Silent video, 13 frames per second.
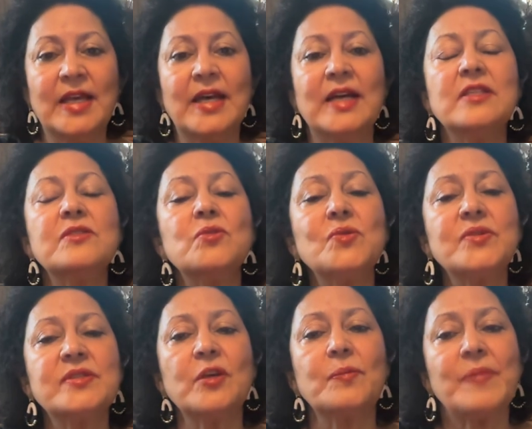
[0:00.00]
and is
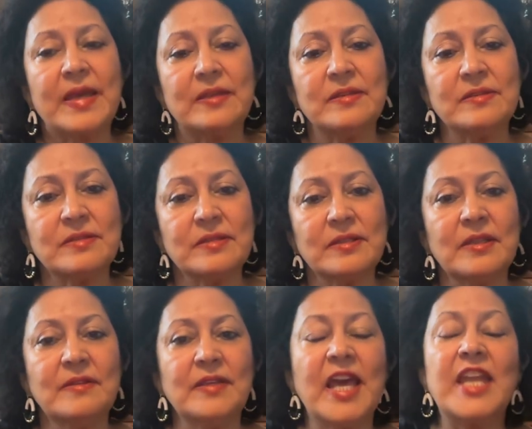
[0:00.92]
also based
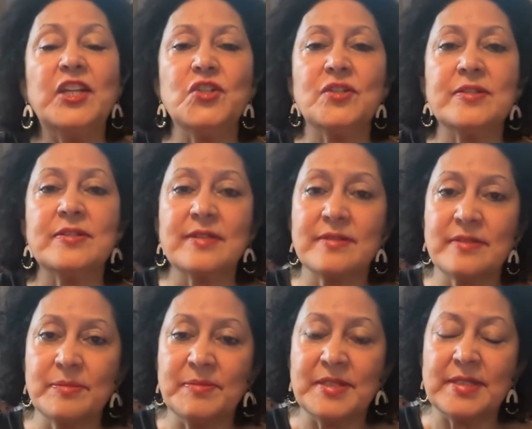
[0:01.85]
in the Energy
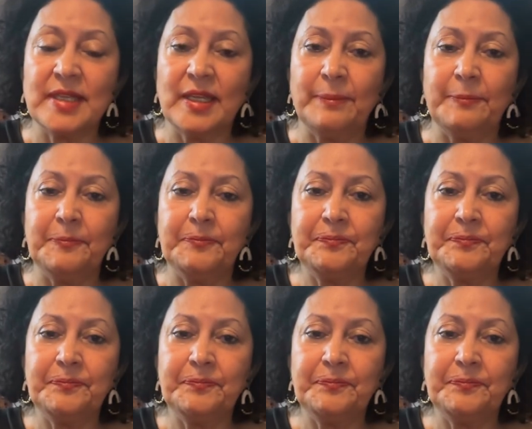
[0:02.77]
Systems team.